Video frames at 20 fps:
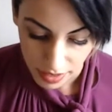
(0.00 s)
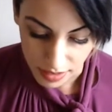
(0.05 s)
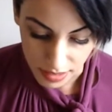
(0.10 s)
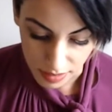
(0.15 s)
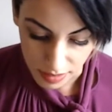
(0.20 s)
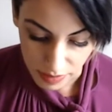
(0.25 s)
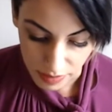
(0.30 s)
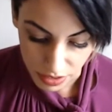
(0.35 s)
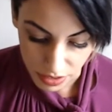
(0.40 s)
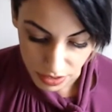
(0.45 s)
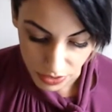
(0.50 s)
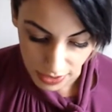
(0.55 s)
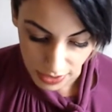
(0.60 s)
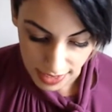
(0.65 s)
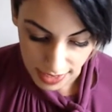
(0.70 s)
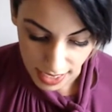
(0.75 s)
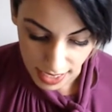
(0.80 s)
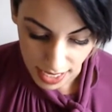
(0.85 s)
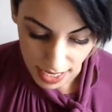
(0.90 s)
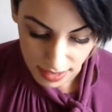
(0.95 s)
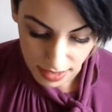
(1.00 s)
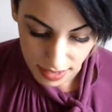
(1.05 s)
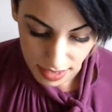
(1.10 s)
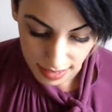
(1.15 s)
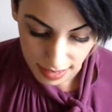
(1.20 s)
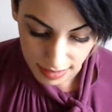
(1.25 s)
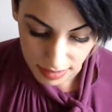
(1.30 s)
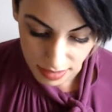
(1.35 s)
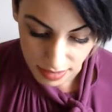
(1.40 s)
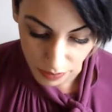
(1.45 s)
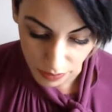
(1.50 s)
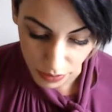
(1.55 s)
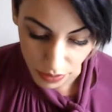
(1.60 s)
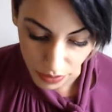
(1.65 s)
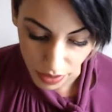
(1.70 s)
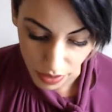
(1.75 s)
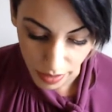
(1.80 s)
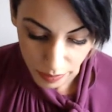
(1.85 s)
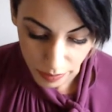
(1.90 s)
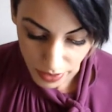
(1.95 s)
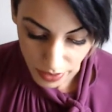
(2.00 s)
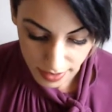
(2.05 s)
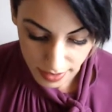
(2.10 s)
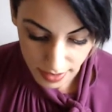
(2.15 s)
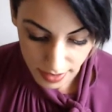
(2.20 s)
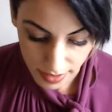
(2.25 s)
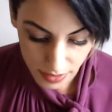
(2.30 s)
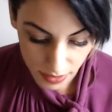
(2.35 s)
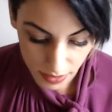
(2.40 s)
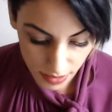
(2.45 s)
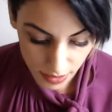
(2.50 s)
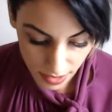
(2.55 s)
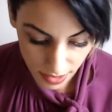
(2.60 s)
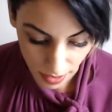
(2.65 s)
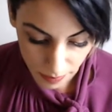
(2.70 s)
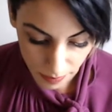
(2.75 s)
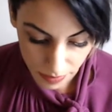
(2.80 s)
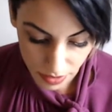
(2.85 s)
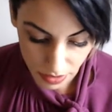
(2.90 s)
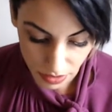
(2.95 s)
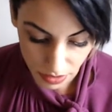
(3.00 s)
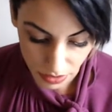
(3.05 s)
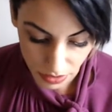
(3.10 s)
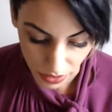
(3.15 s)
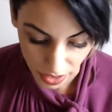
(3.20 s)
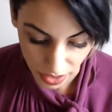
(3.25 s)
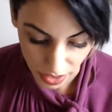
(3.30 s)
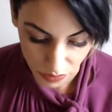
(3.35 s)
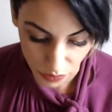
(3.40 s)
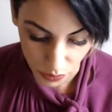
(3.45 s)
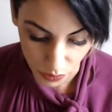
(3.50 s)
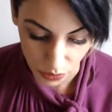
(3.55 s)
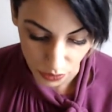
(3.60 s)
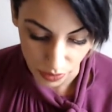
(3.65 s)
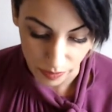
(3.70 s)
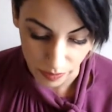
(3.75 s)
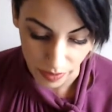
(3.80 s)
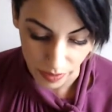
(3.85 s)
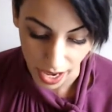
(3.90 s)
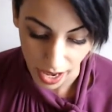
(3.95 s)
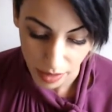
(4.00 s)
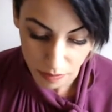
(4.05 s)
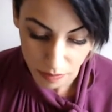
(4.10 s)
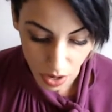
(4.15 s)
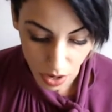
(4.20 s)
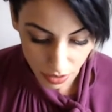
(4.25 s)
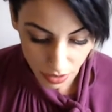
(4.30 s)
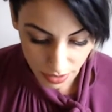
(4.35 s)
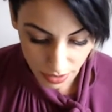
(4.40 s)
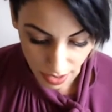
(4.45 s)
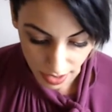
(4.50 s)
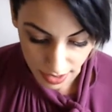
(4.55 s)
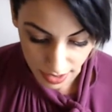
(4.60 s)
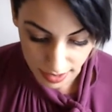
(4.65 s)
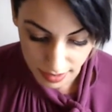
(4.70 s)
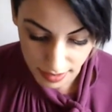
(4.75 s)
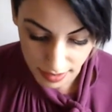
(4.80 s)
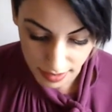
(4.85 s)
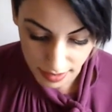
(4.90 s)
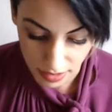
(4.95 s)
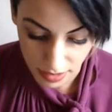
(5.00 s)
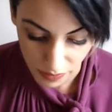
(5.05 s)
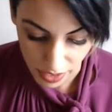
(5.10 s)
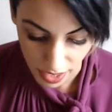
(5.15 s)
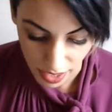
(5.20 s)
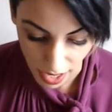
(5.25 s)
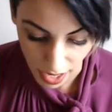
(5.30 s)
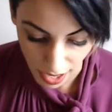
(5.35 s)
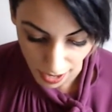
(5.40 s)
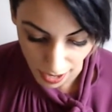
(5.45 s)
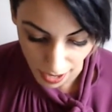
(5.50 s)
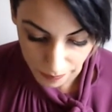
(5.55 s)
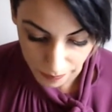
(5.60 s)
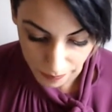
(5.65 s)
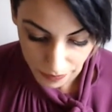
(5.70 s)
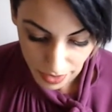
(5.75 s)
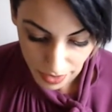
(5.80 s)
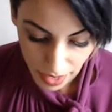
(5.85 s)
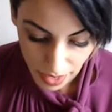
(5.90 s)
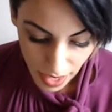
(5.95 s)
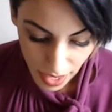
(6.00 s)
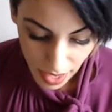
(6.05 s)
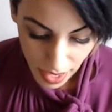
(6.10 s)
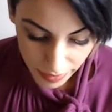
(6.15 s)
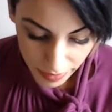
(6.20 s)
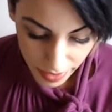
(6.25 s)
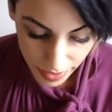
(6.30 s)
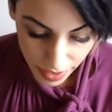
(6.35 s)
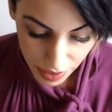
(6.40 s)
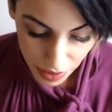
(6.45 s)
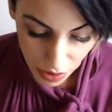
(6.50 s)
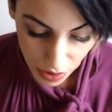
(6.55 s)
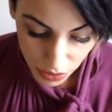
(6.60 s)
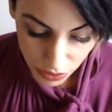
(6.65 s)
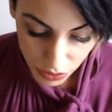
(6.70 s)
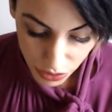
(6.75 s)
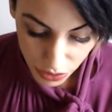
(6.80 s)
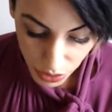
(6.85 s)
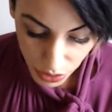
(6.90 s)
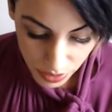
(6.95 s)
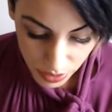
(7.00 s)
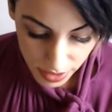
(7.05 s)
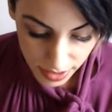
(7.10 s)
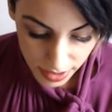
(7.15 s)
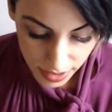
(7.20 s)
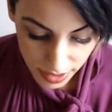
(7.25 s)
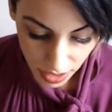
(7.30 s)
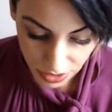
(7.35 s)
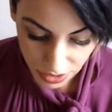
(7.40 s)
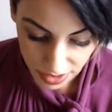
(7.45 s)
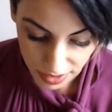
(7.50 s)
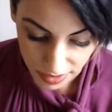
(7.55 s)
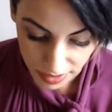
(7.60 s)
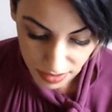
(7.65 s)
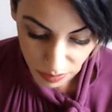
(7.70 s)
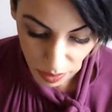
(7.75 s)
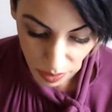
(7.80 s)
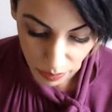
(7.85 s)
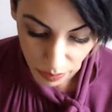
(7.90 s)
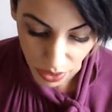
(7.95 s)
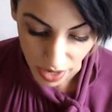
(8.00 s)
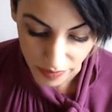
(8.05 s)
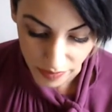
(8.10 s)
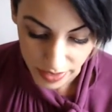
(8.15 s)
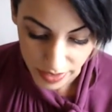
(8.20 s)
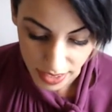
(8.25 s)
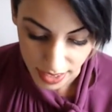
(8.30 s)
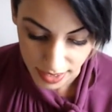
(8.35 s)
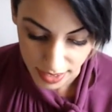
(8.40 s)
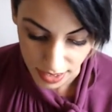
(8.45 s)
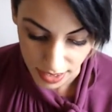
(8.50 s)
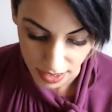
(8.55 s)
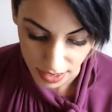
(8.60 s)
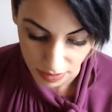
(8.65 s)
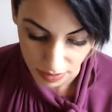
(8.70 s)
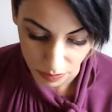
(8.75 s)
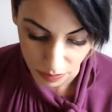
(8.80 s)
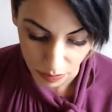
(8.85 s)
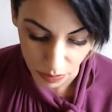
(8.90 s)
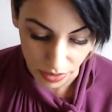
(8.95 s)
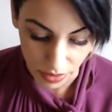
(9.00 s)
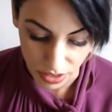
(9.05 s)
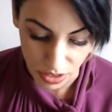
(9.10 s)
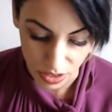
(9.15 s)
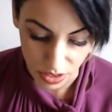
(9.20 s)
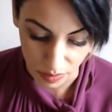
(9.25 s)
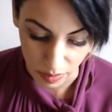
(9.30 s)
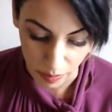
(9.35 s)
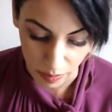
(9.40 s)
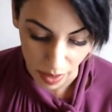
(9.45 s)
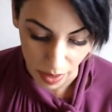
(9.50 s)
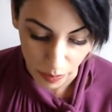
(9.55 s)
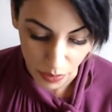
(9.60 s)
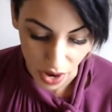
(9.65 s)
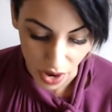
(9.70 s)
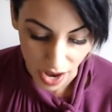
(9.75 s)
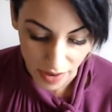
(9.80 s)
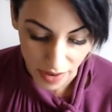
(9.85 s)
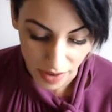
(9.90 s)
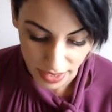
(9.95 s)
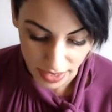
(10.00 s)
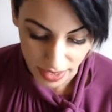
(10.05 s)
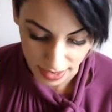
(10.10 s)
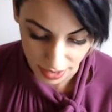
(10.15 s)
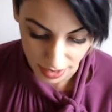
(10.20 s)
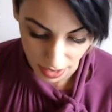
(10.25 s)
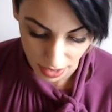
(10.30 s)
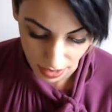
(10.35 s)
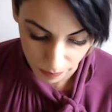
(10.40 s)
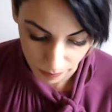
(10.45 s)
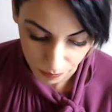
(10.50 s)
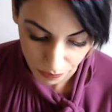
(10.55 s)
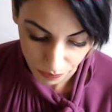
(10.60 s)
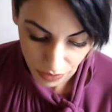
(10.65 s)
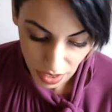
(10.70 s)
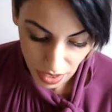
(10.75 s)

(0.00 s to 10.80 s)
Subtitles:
This administration has taken several unprecedented steps to transform and modernize the VA, and there are no discussions about privatizing it.